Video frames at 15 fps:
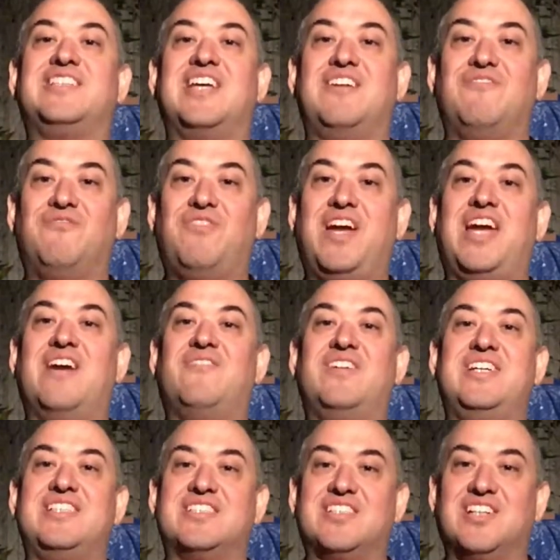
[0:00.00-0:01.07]
and
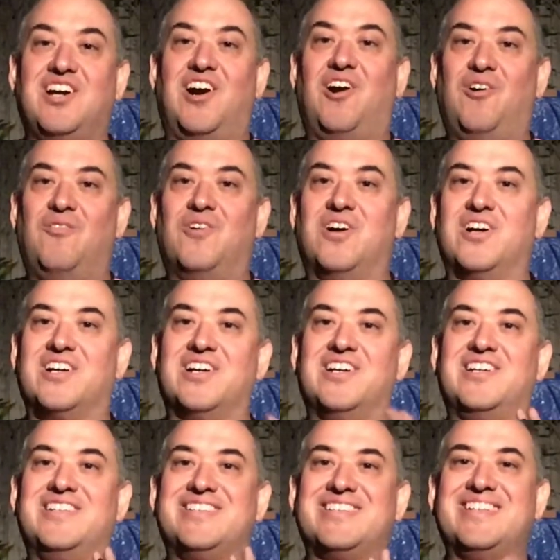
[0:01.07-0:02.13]
families,
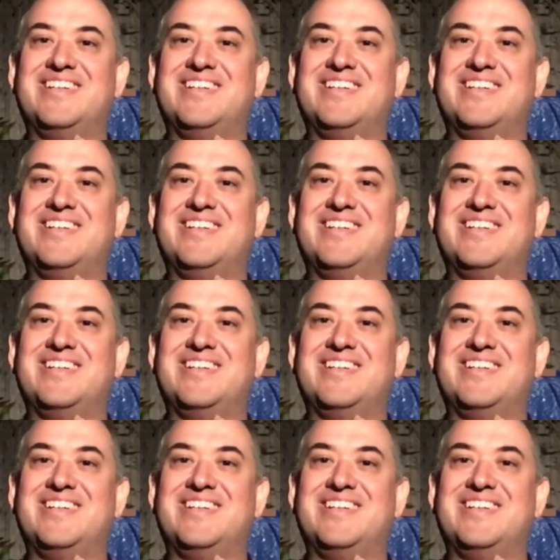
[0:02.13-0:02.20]
co-workers,